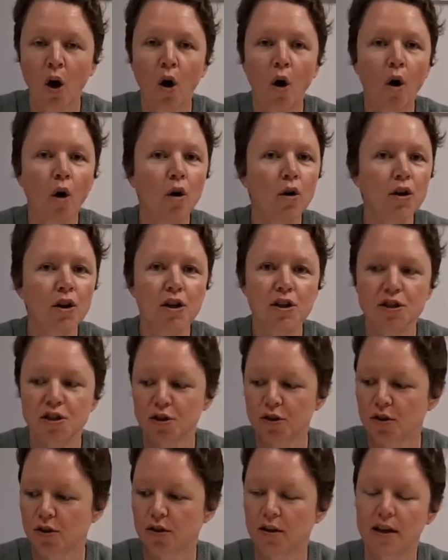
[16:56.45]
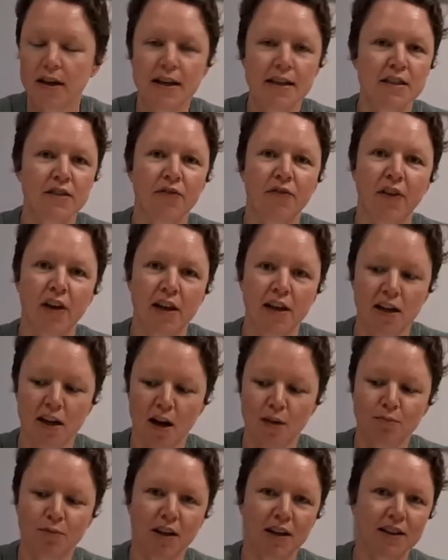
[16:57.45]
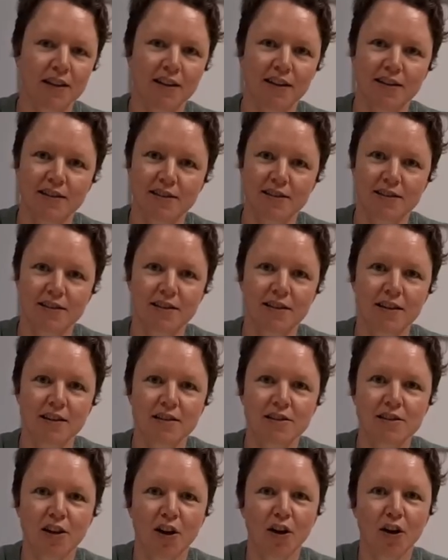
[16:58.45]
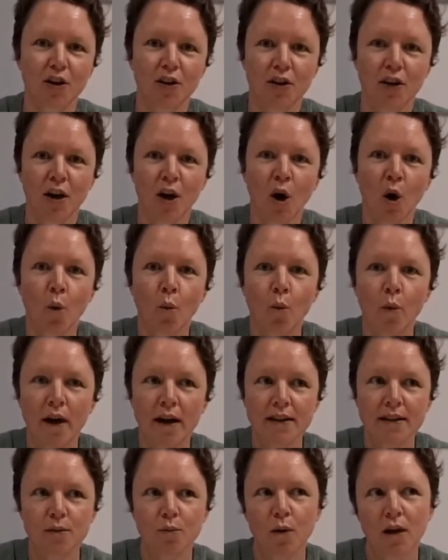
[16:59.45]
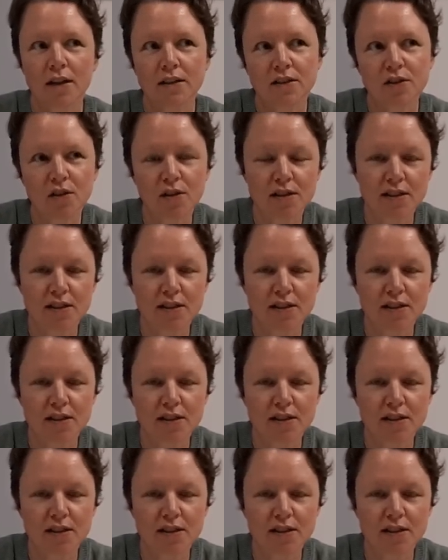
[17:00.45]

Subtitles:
All you do is feed it up like this. So once your